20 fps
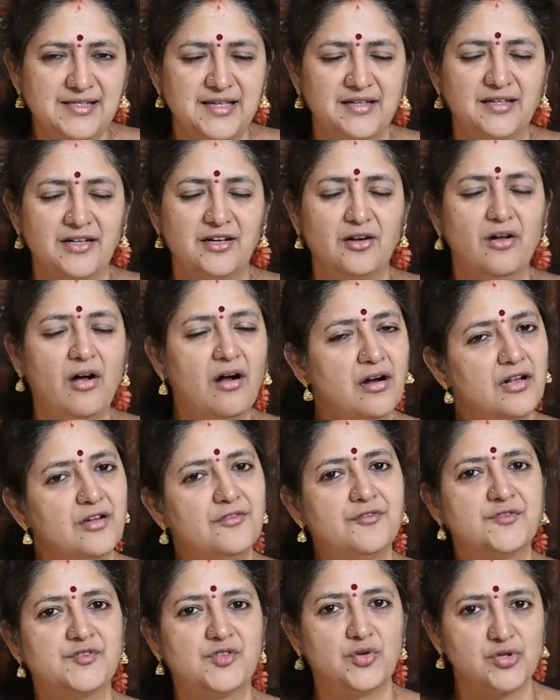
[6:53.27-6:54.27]
They did a lot
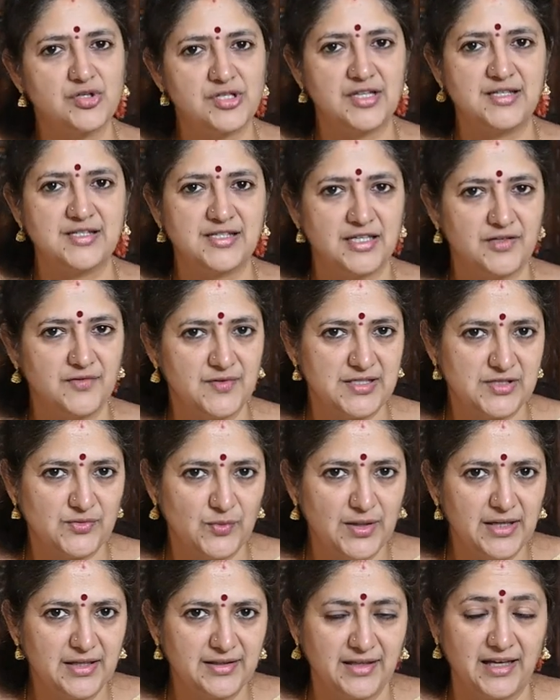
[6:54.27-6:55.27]
of social service
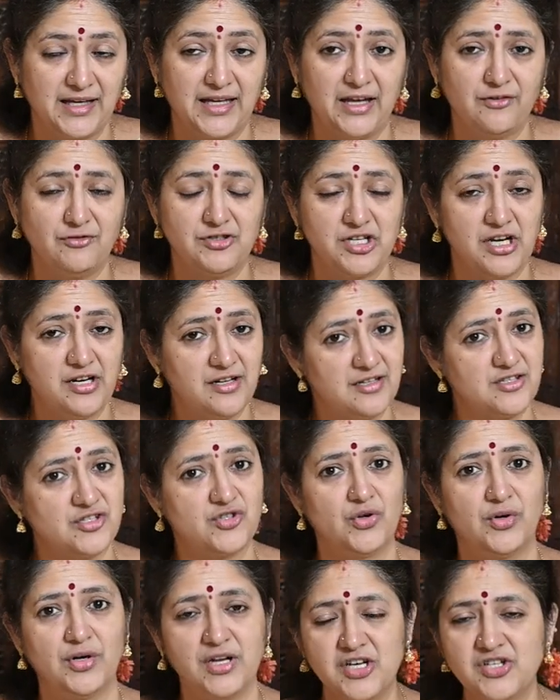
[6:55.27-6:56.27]
work. They gave generous
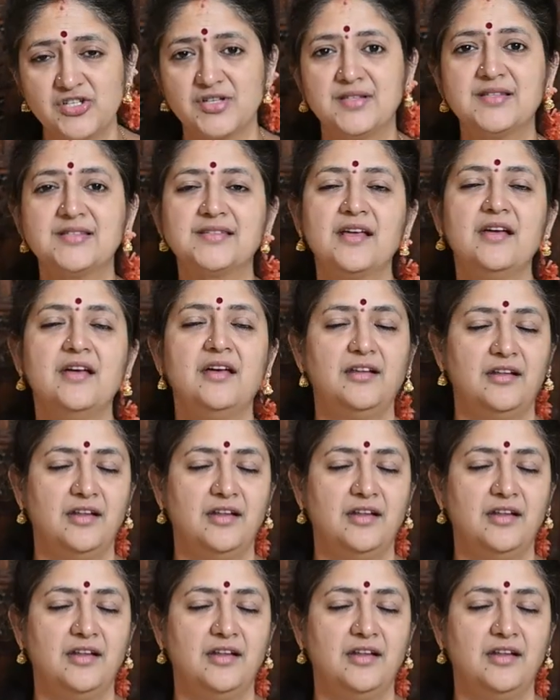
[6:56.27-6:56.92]
donations.